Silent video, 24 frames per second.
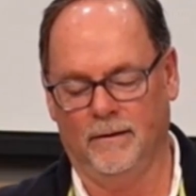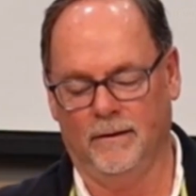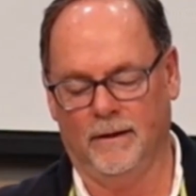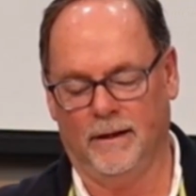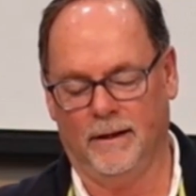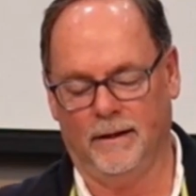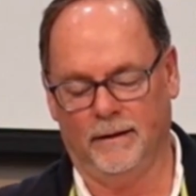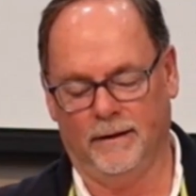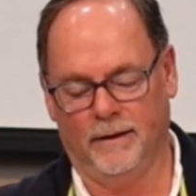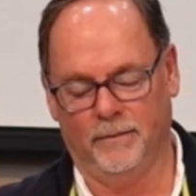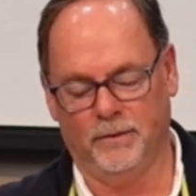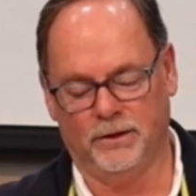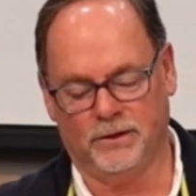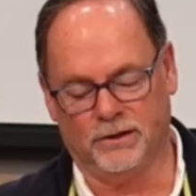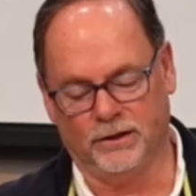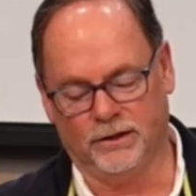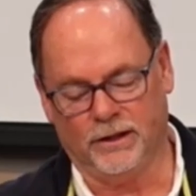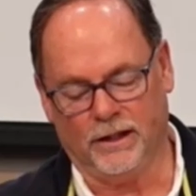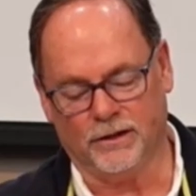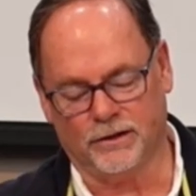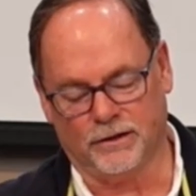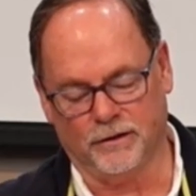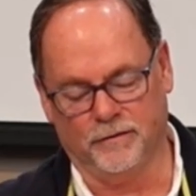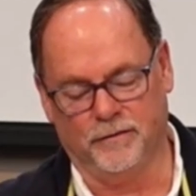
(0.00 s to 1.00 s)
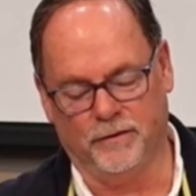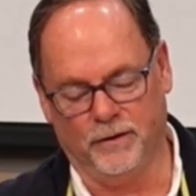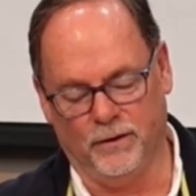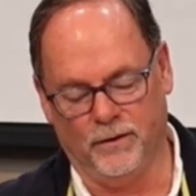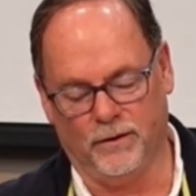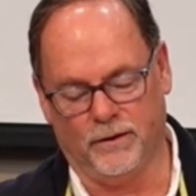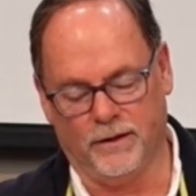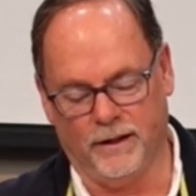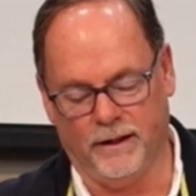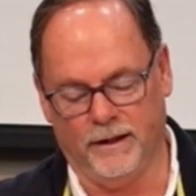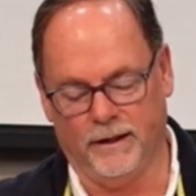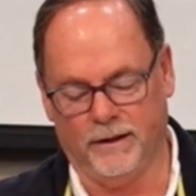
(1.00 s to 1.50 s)
Let me suggest a few
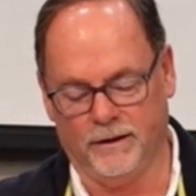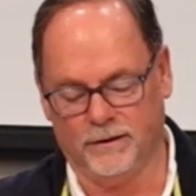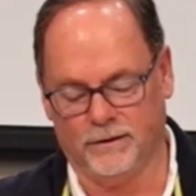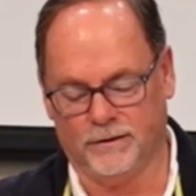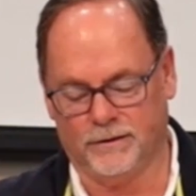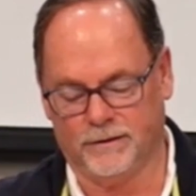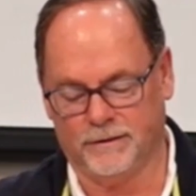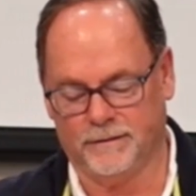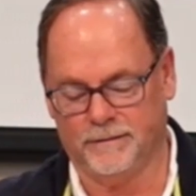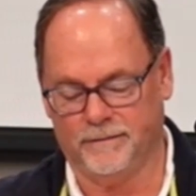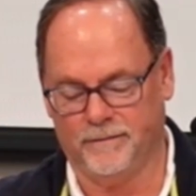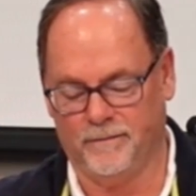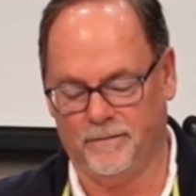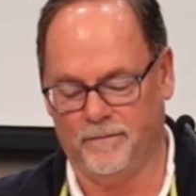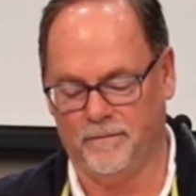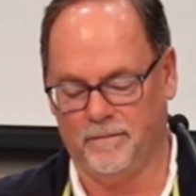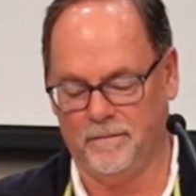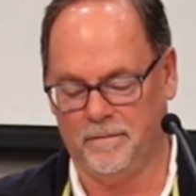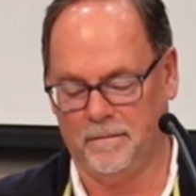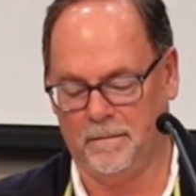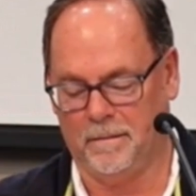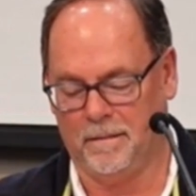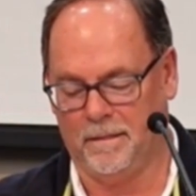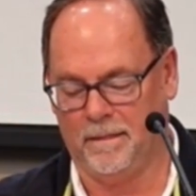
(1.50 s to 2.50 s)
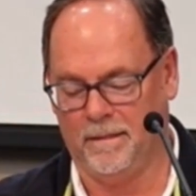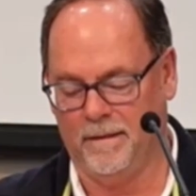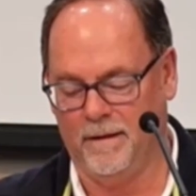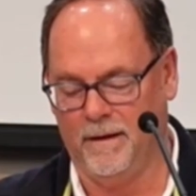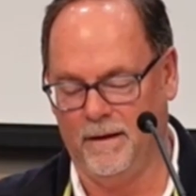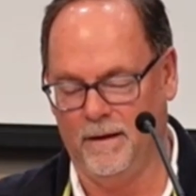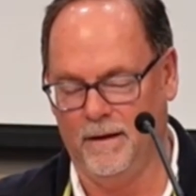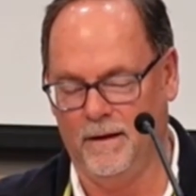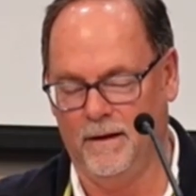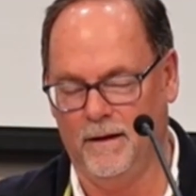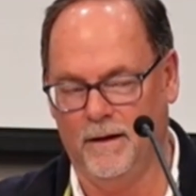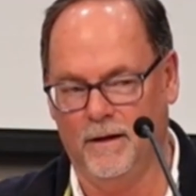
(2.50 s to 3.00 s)
things.
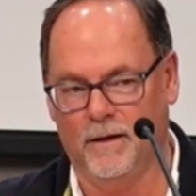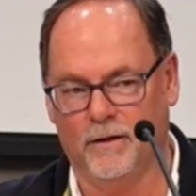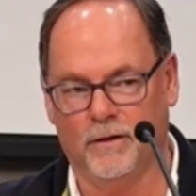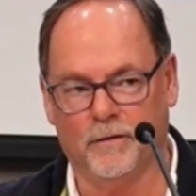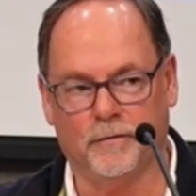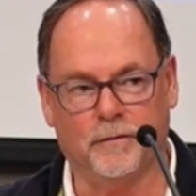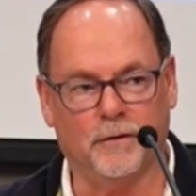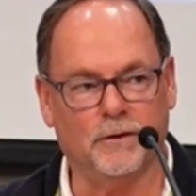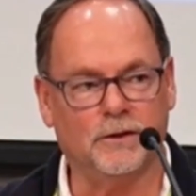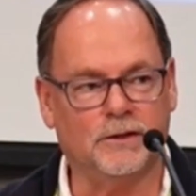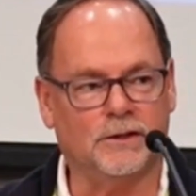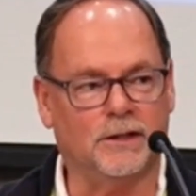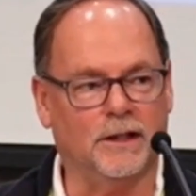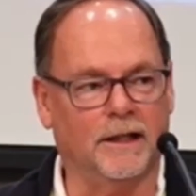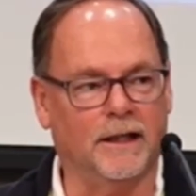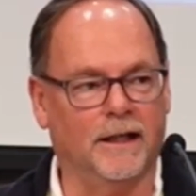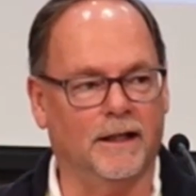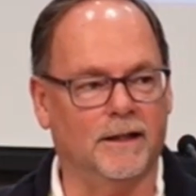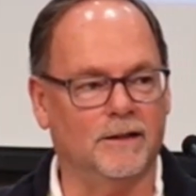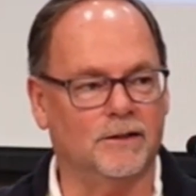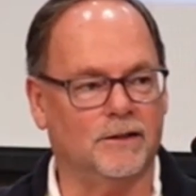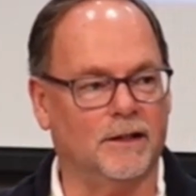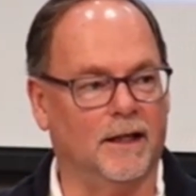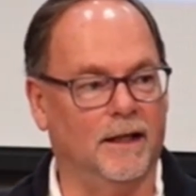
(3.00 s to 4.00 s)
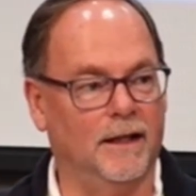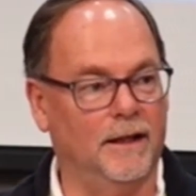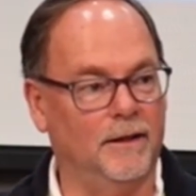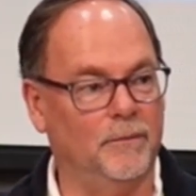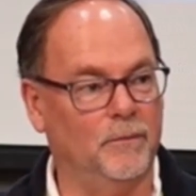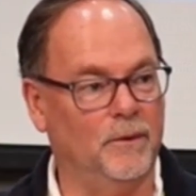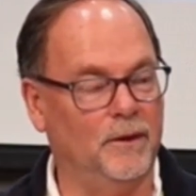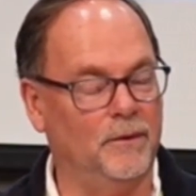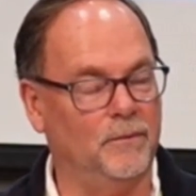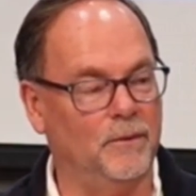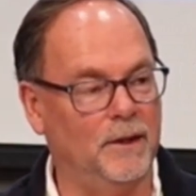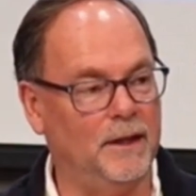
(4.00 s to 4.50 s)
The first thing is uh,
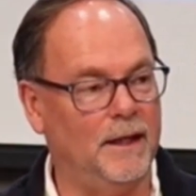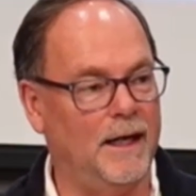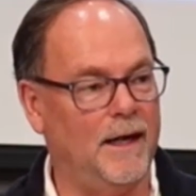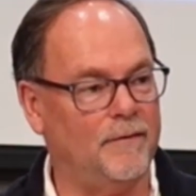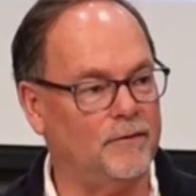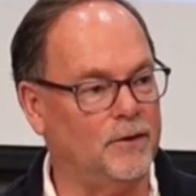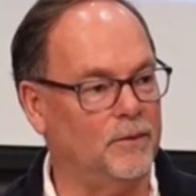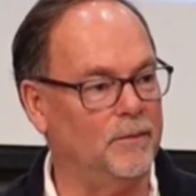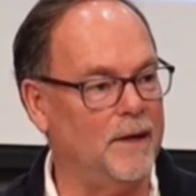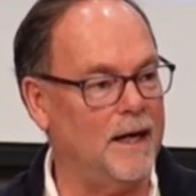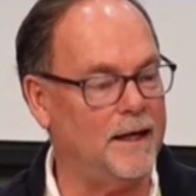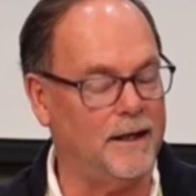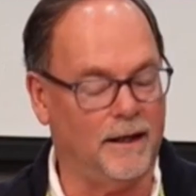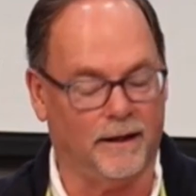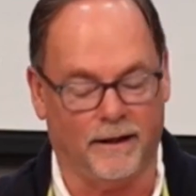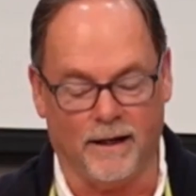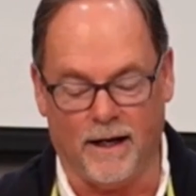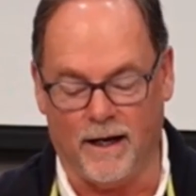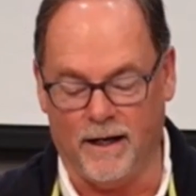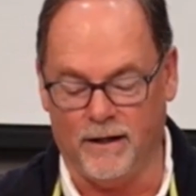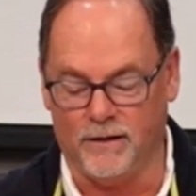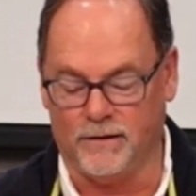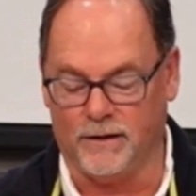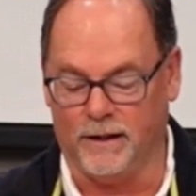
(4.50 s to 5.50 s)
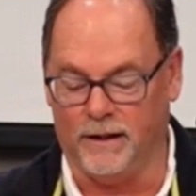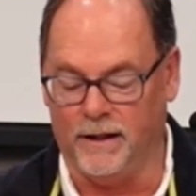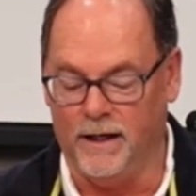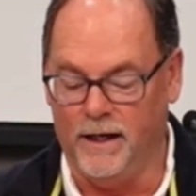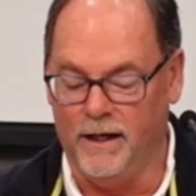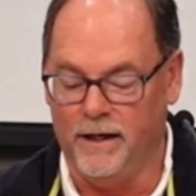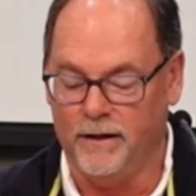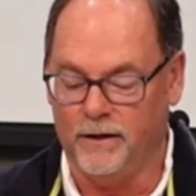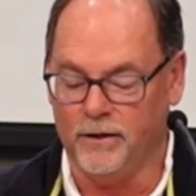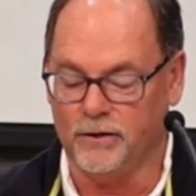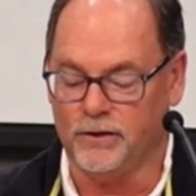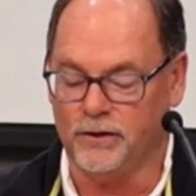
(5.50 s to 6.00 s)
we really have to recognize that
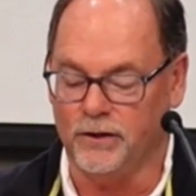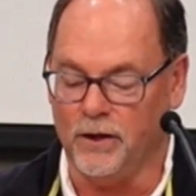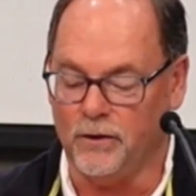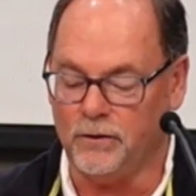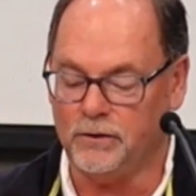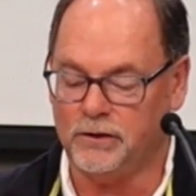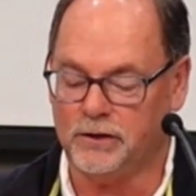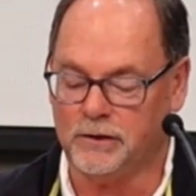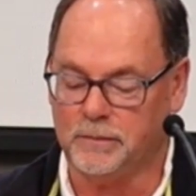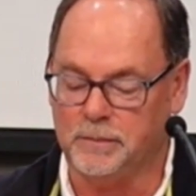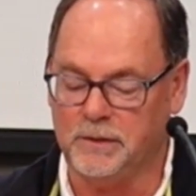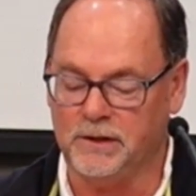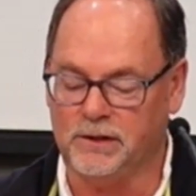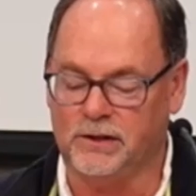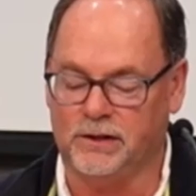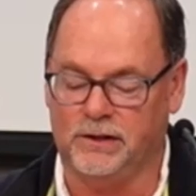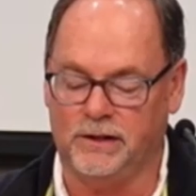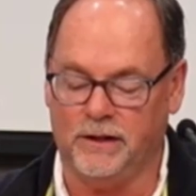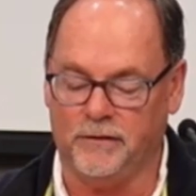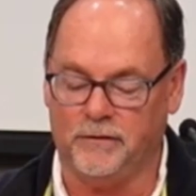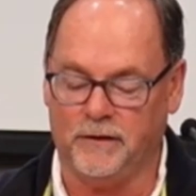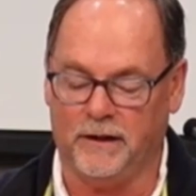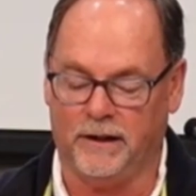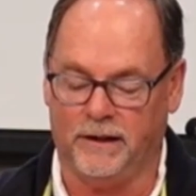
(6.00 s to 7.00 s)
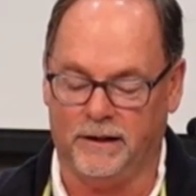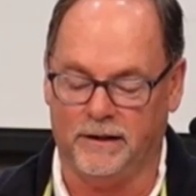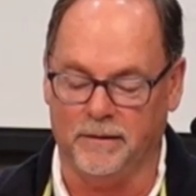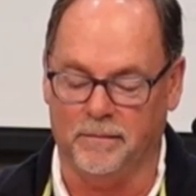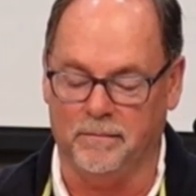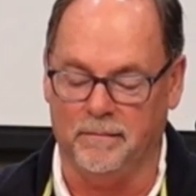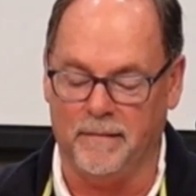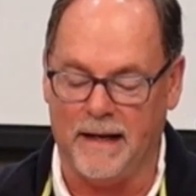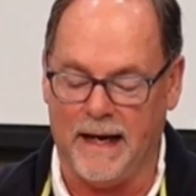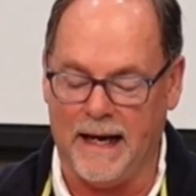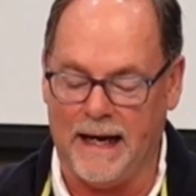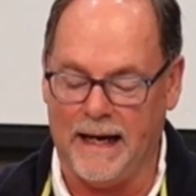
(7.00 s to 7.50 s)
there's no specific
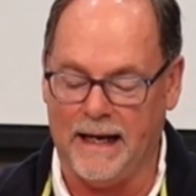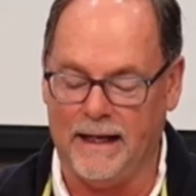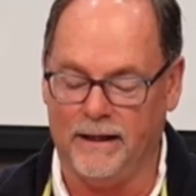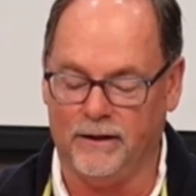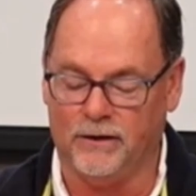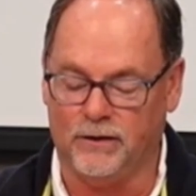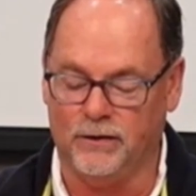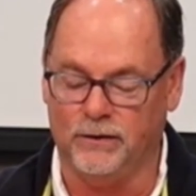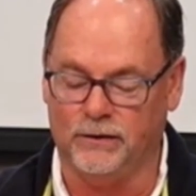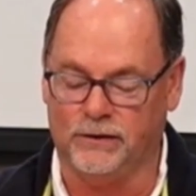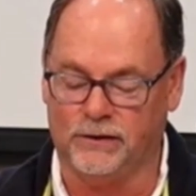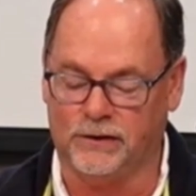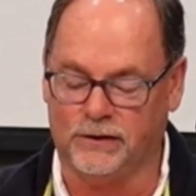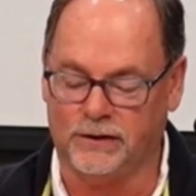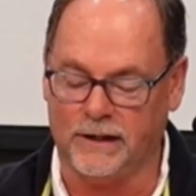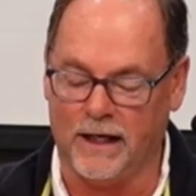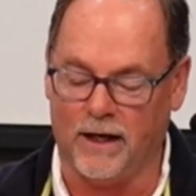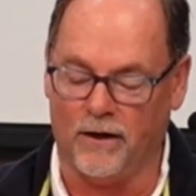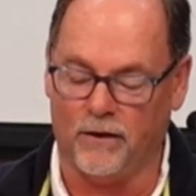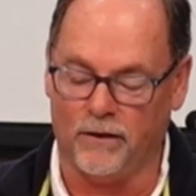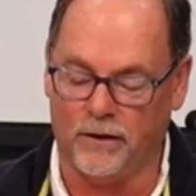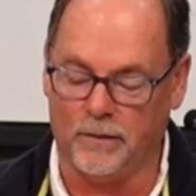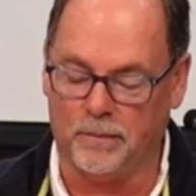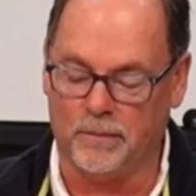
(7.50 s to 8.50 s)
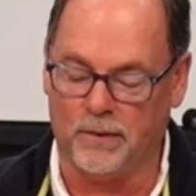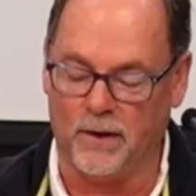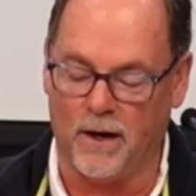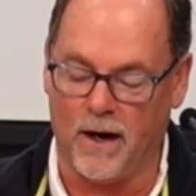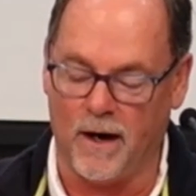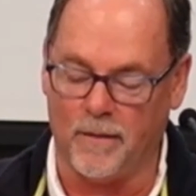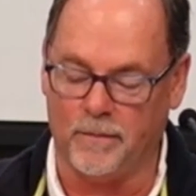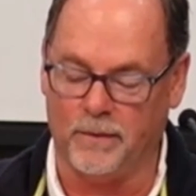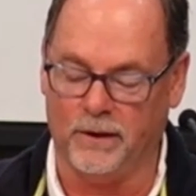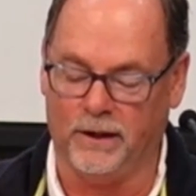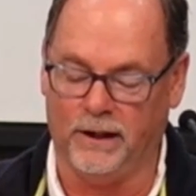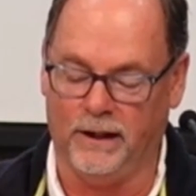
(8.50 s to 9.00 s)
demand to sell the
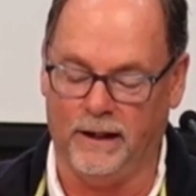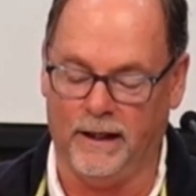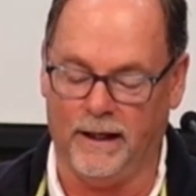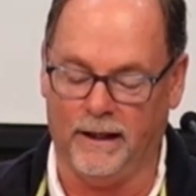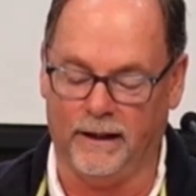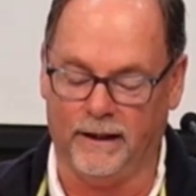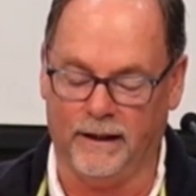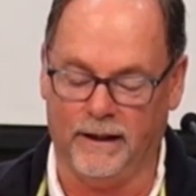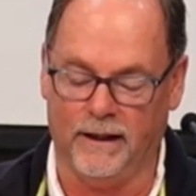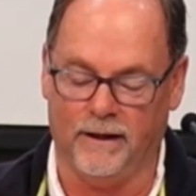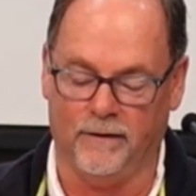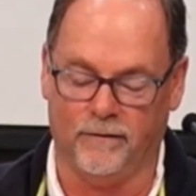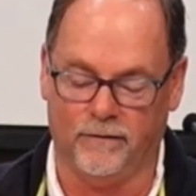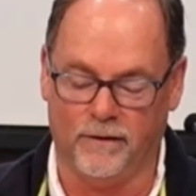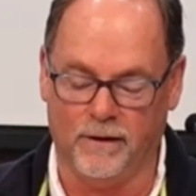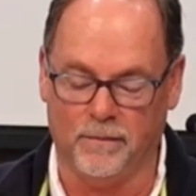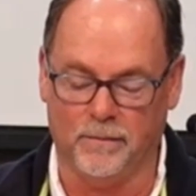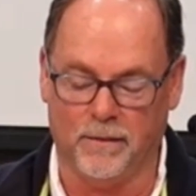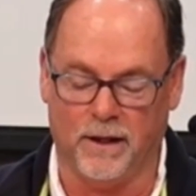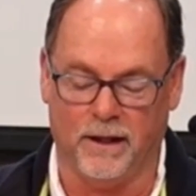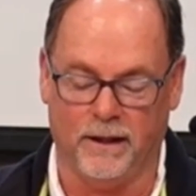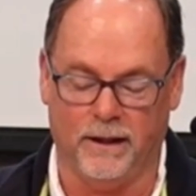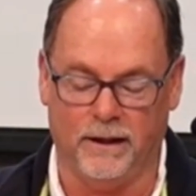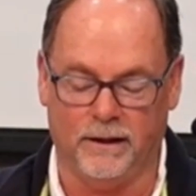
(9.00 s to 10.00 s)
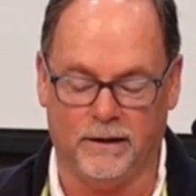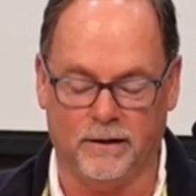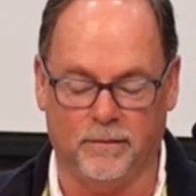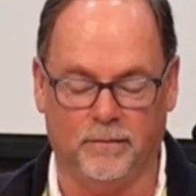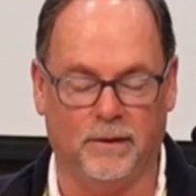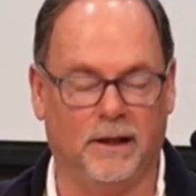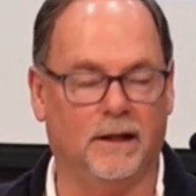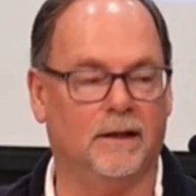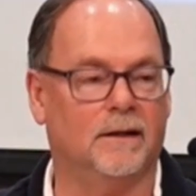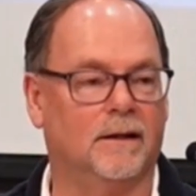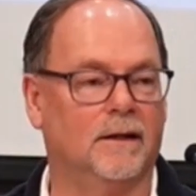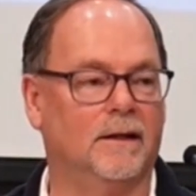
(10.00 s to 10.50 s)
property and give the money to
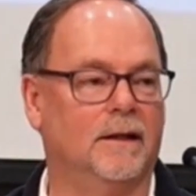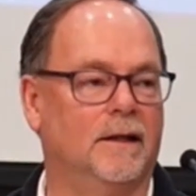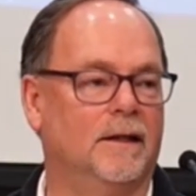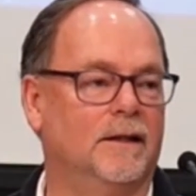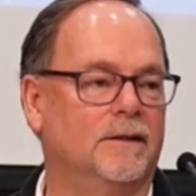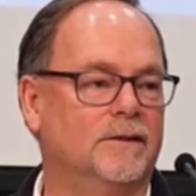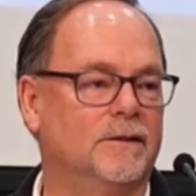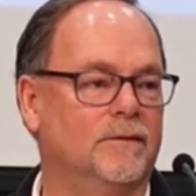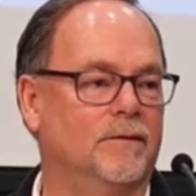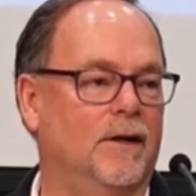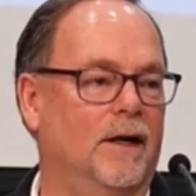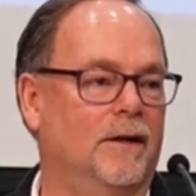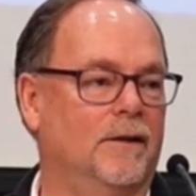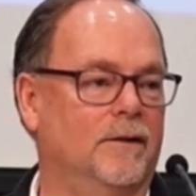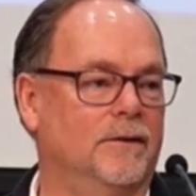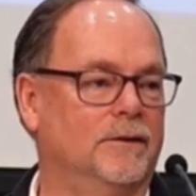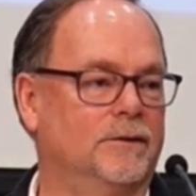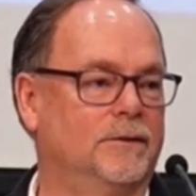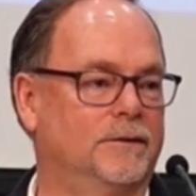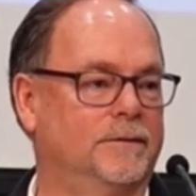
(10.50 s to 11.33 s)
meet the needs of others.